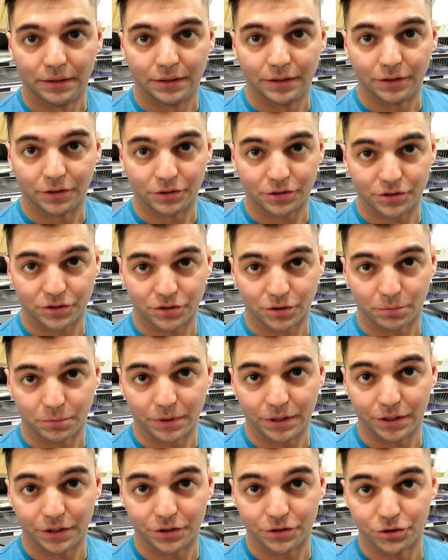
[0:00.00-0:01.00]
There's so
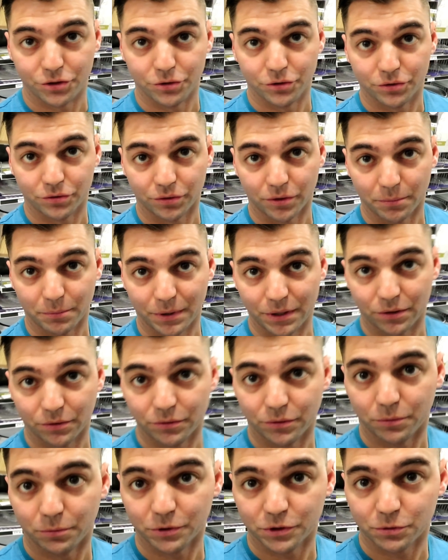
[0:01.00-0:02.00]
many to choose from, I
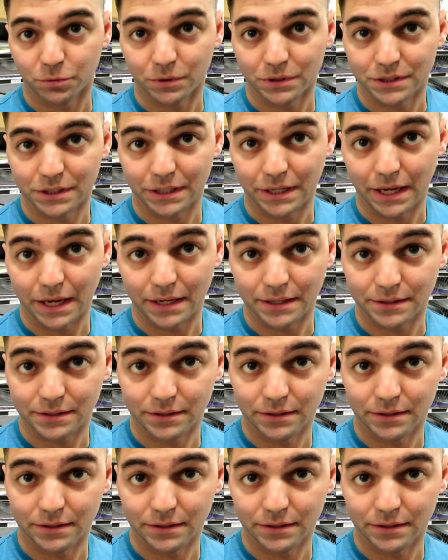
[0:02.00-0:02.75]
don't know which one to get.